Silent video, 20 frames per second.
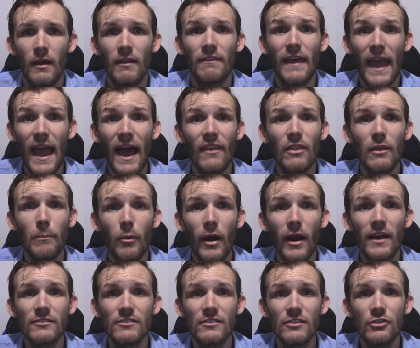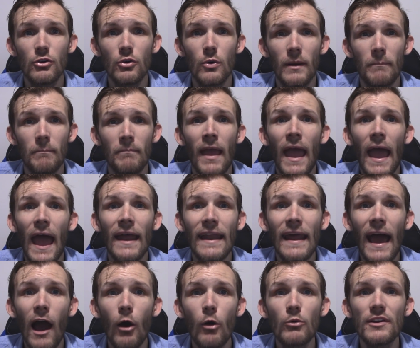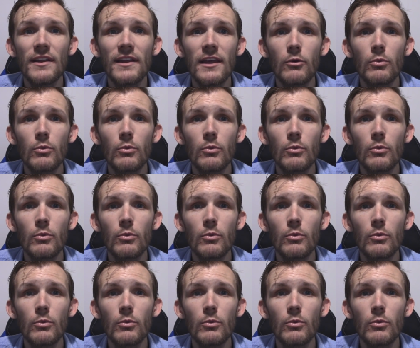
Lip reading: They had the brains to do it. And how did he